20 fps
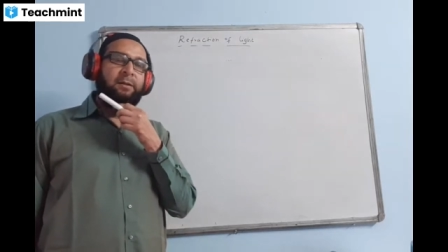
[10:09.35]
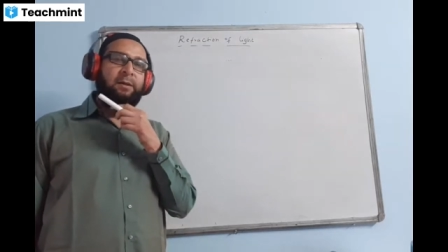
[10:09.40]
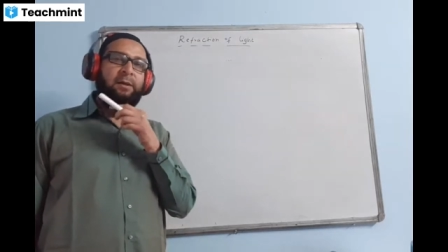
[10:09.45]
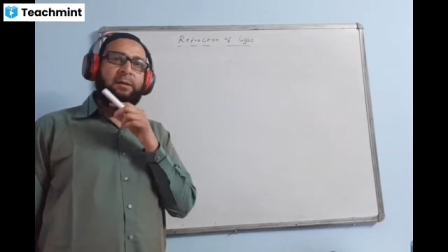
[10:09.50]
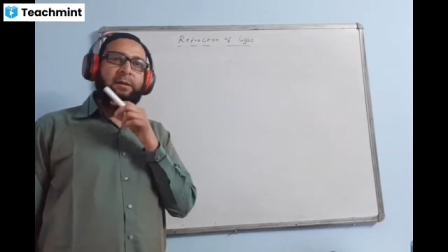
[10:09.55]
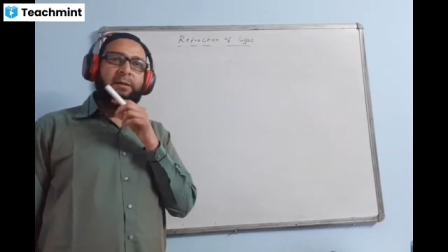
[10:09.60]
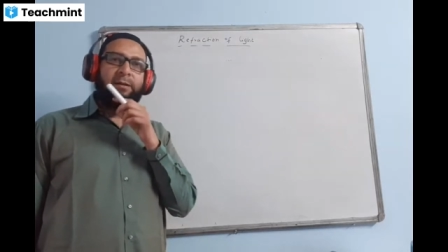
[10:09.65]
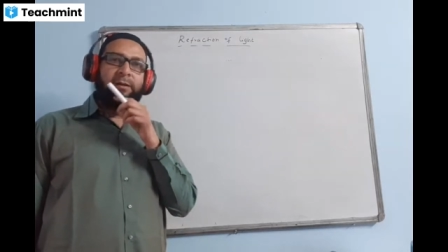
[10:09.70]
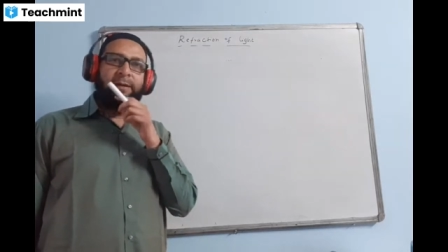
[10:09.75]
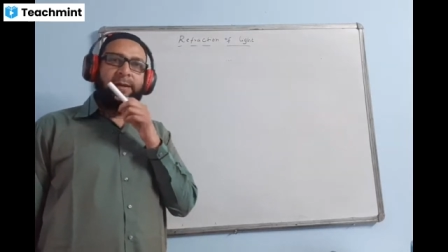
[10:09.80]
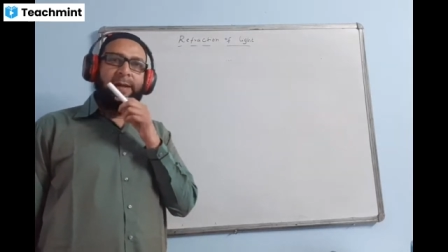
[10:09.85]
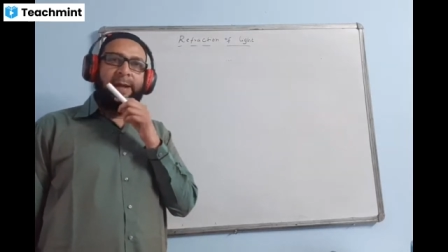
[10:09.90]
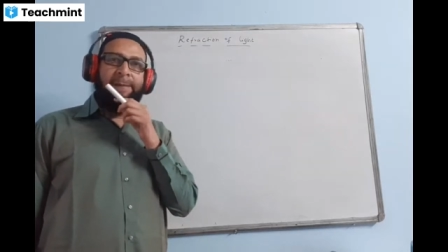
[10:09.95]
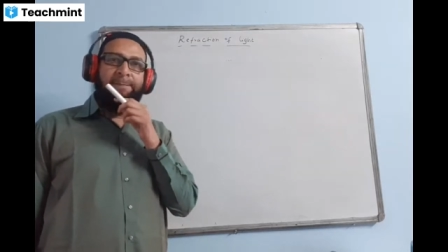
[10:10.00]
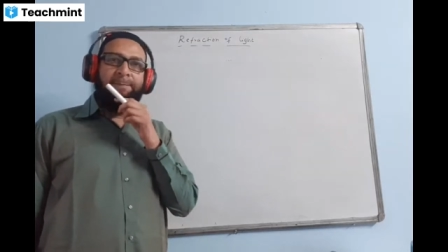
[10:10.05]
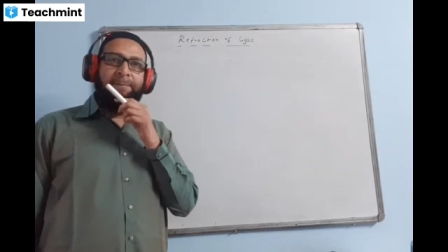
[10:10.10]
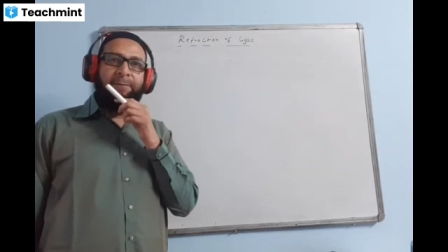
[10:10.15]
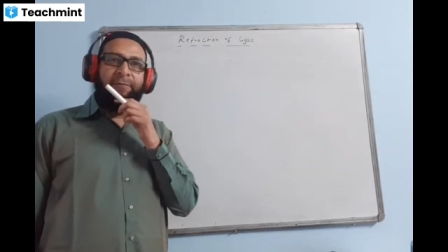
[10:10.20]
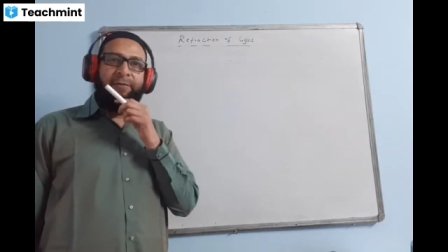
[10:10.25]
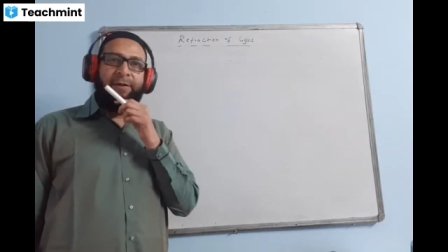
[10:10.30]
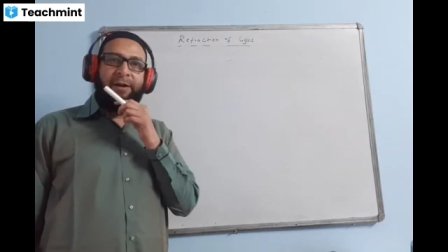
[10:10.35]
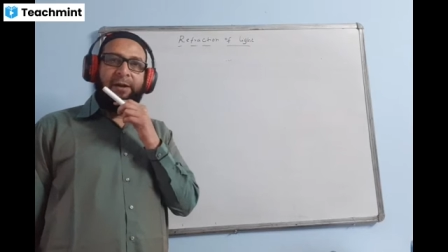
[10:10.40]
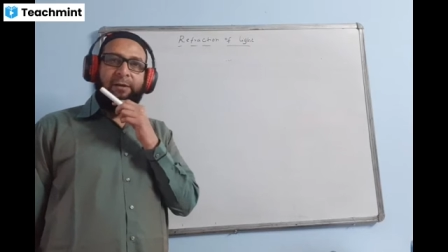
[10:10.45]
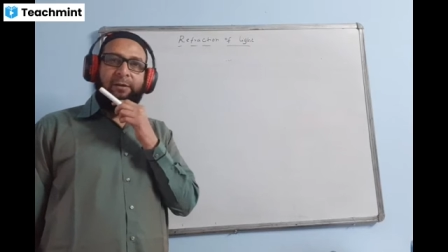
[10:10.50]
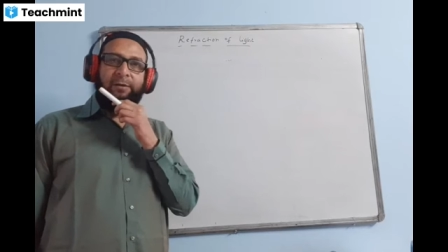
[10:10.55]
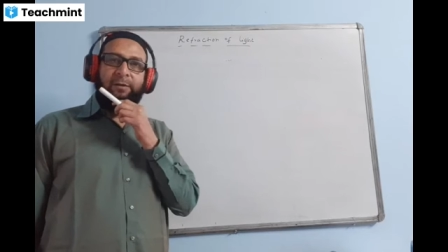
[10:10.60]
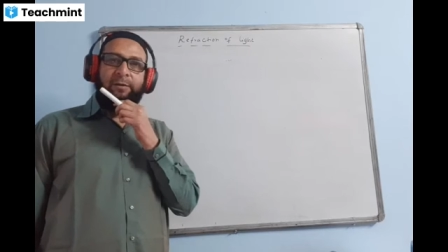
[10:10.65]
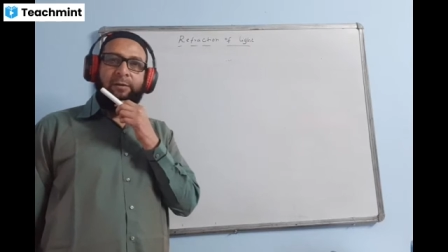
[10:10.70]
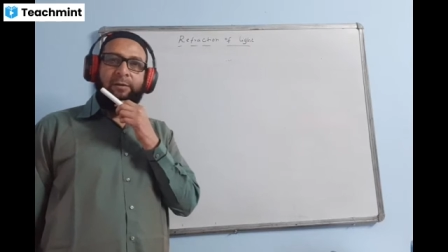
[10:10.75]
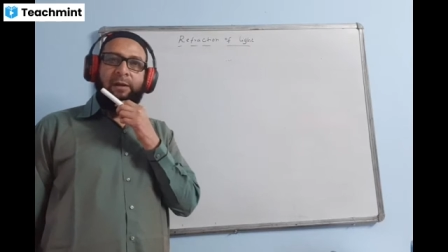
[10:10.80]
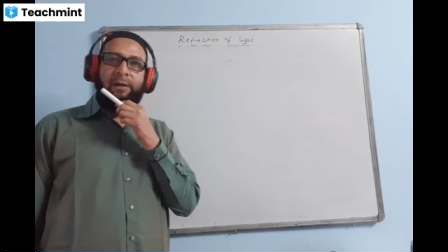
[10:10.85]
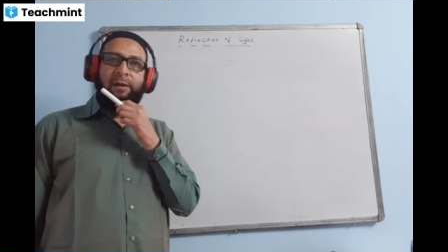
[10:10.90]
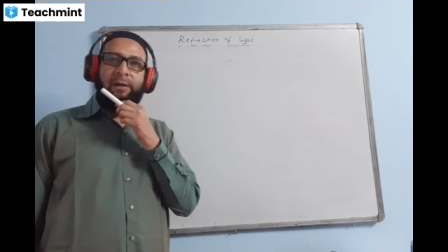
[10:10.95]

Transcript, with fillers: nearest campfire,